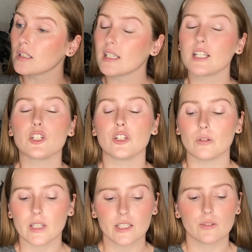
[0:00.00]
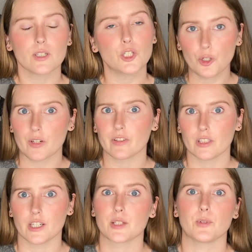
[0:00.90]
And I do like doing two different
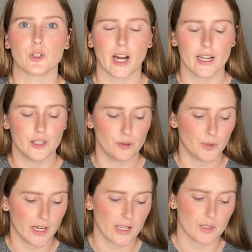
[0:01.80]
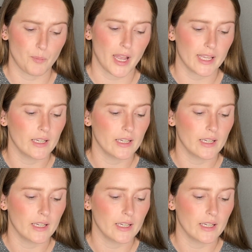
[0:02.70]
looks when trying a new brand, but